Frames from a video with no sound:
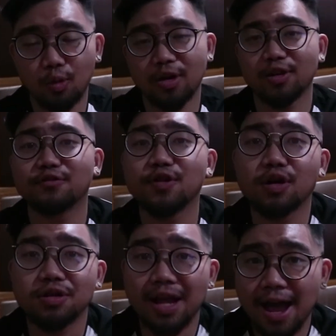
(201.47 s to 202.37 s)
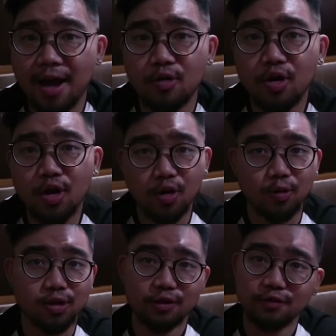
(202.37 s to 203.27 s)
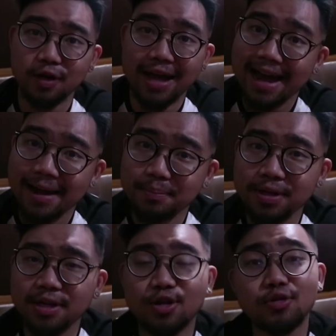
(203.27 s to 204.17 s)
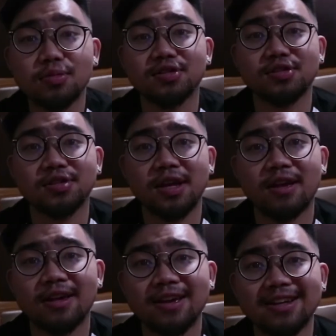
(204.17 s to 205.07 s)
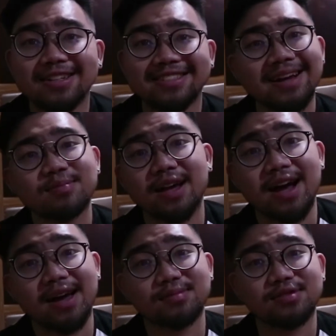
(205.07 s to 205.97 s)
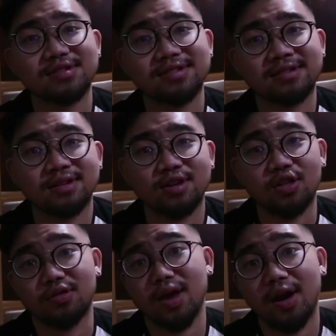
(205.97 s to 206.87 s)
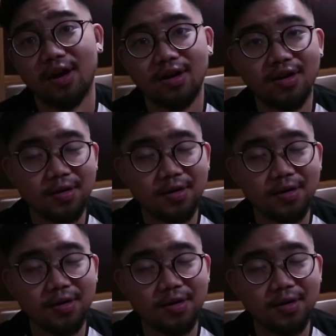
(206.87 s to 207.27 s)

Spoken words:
When you feel down, when you feel happy, humans sometimes not there,